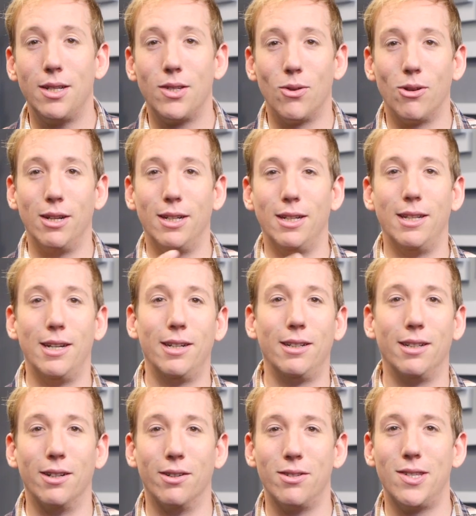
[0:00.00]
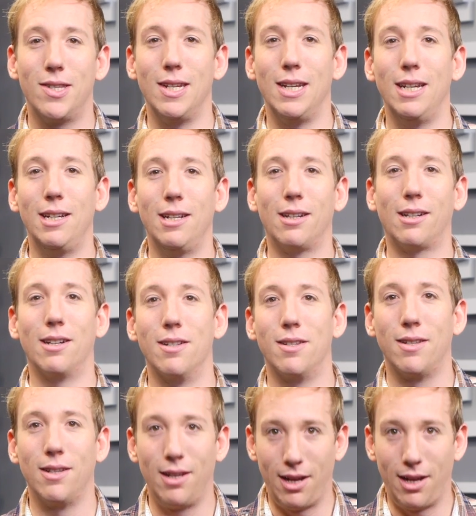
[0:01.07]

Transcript: See what I did there? You know, C, because